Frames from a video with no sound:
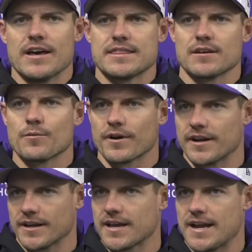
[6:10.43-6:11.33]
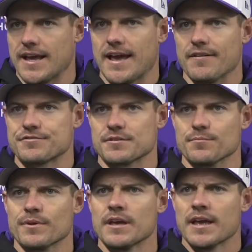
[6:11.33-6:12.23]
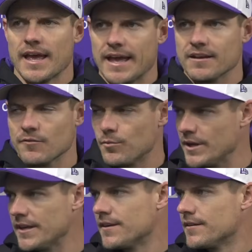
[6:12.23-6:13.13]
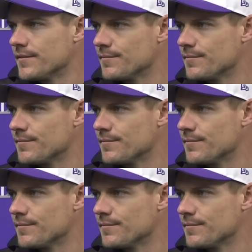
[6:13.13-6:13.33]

I think we're going to kind of have some end of week,